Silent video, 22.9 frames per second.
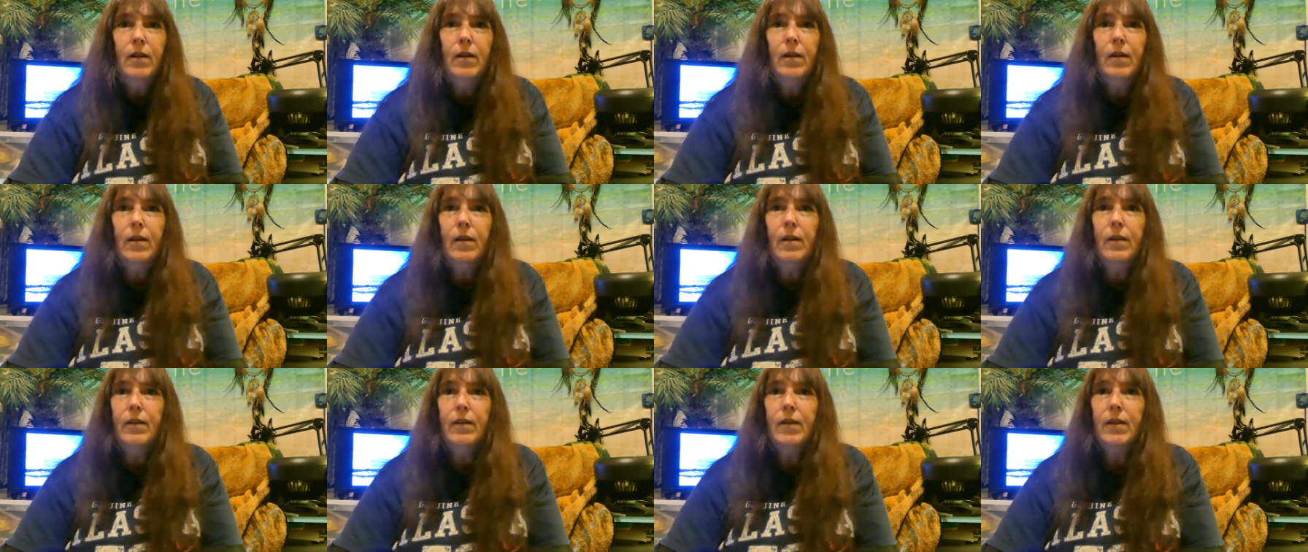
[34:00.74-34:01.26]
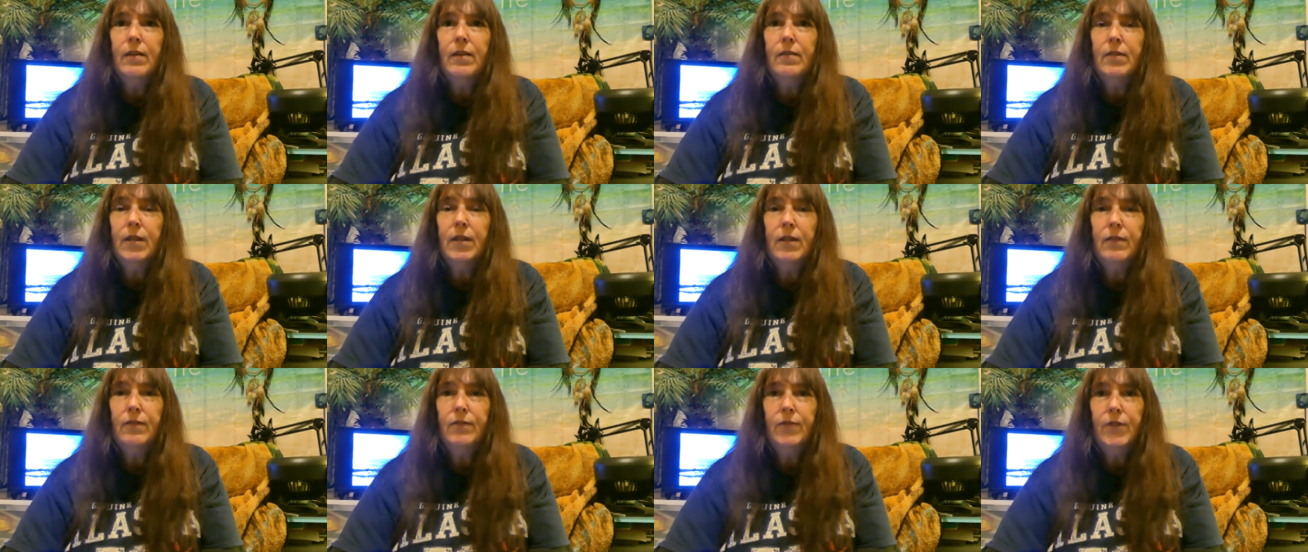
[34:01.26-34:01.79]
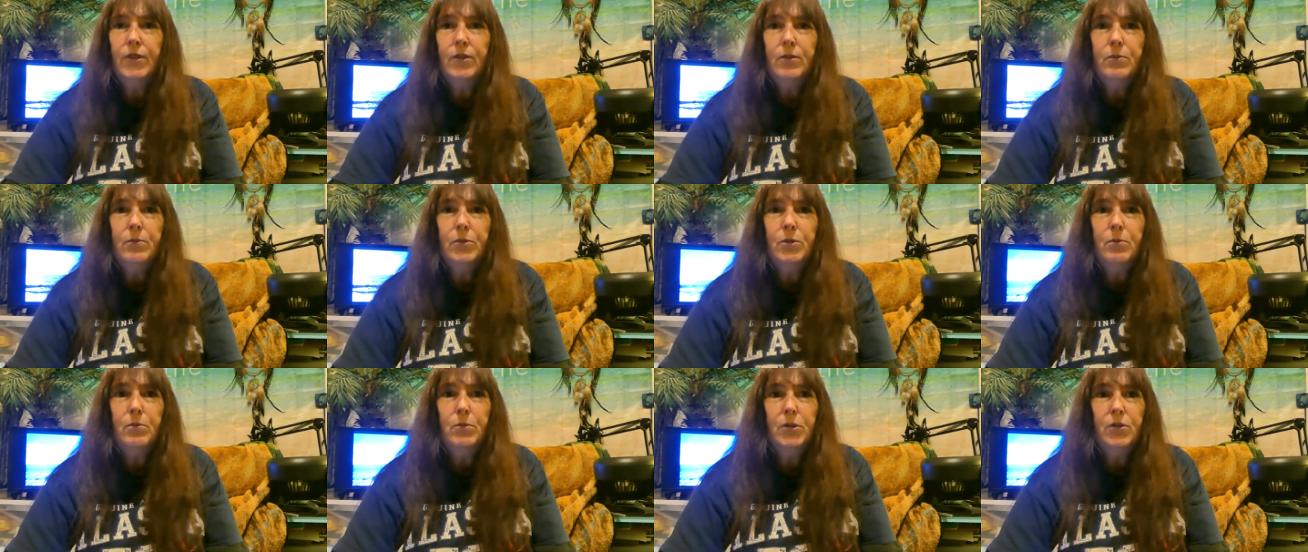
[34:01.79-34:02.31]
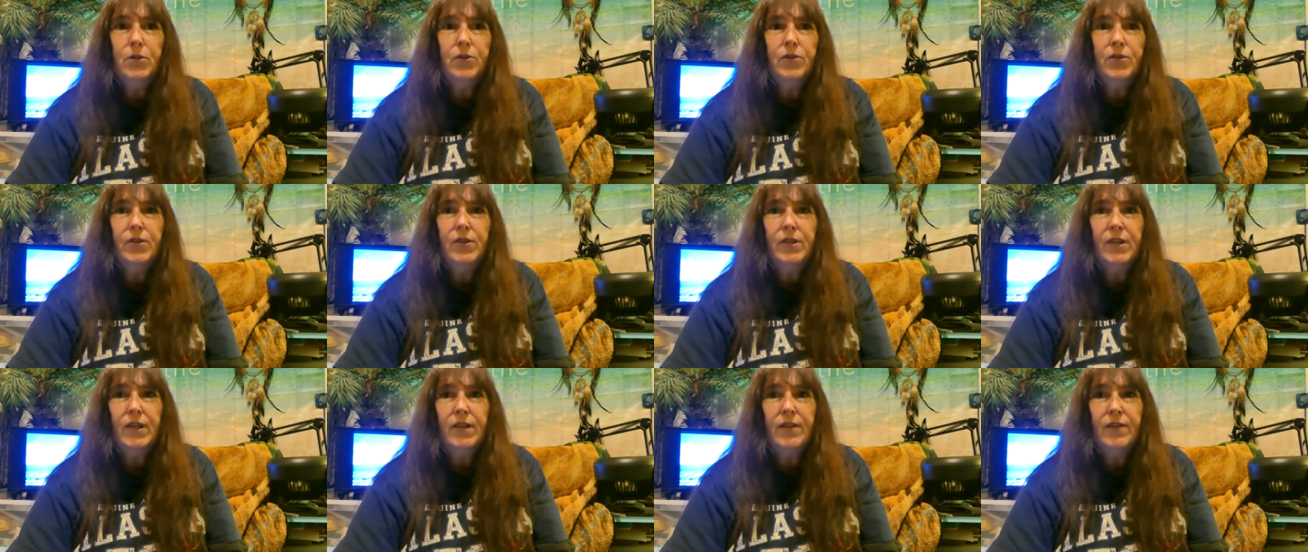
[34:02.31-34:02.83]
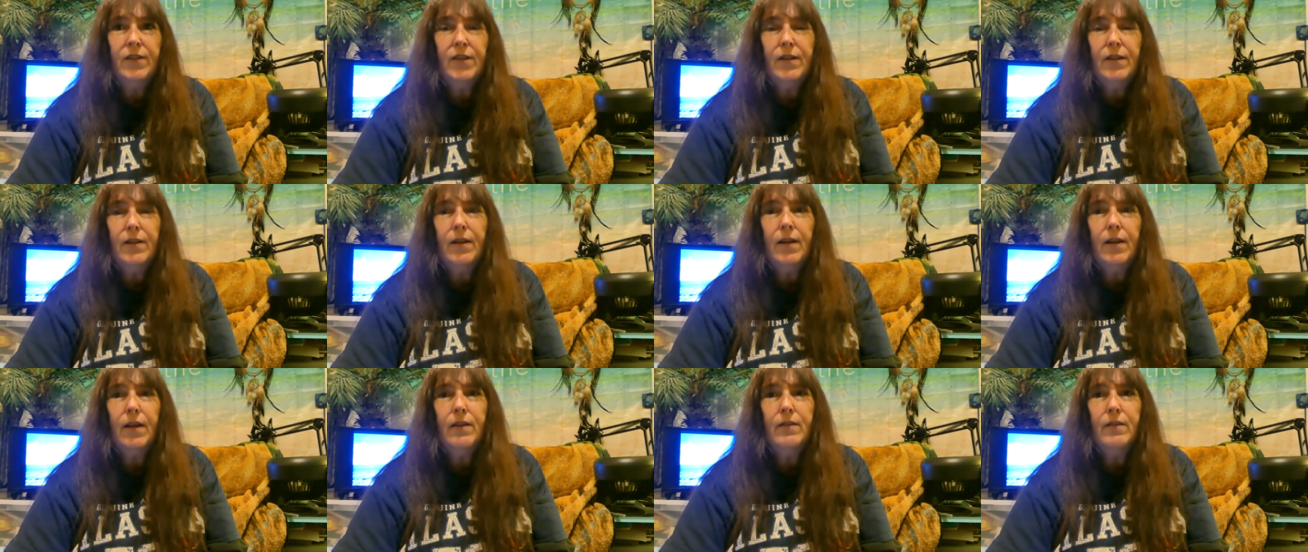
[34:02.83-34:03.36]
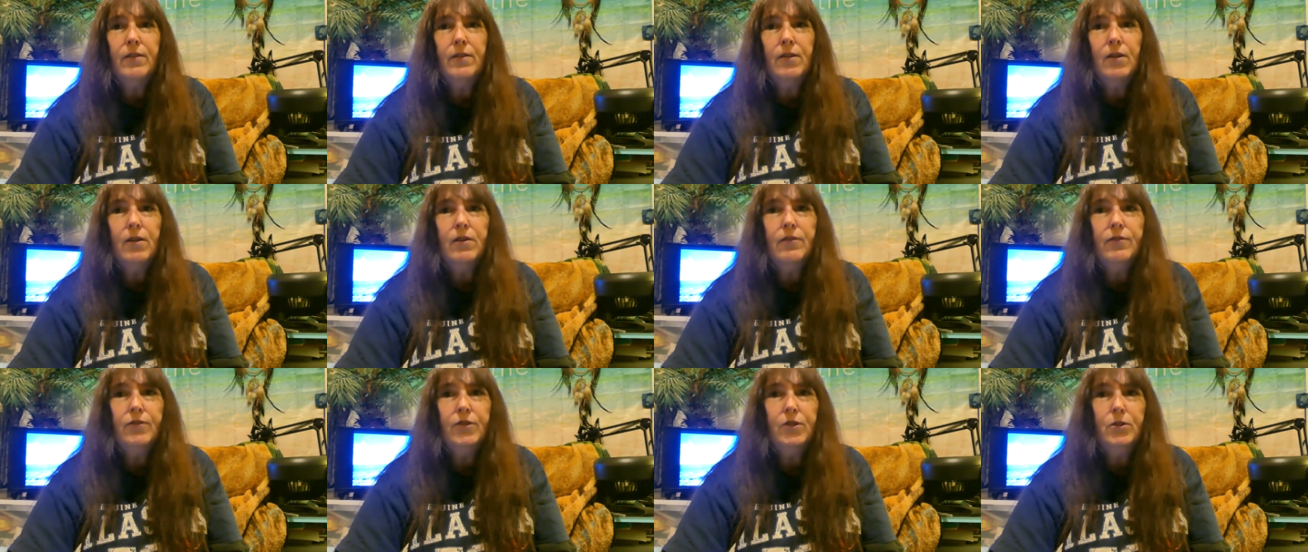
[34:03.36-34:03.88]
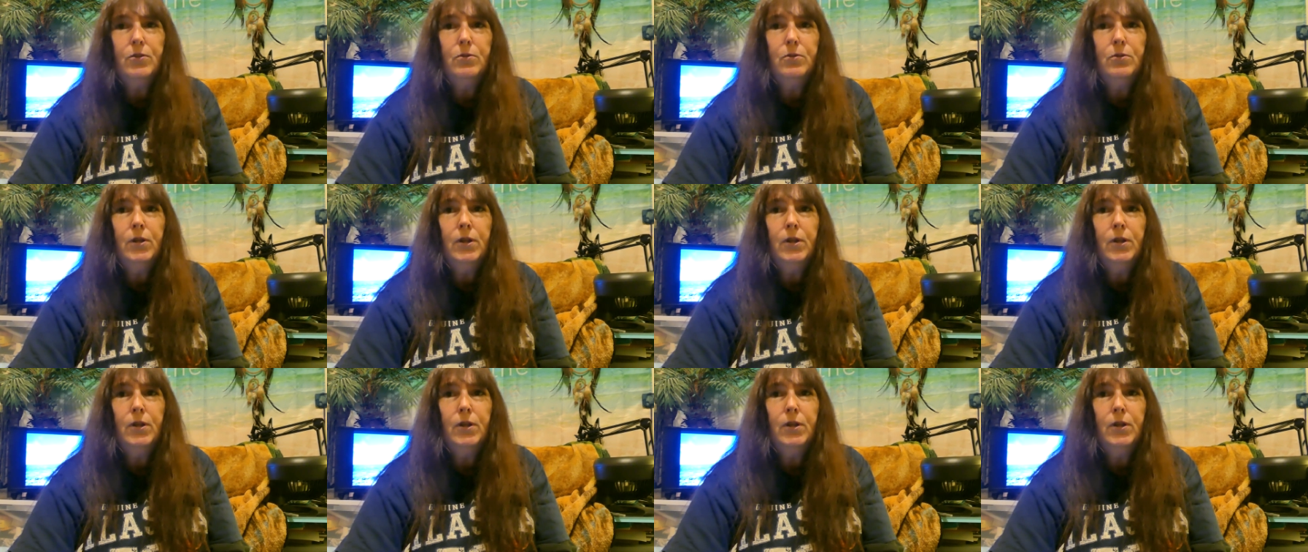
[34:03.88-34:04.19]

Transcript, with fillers: And they, they feed them their meals and things like that. There are a few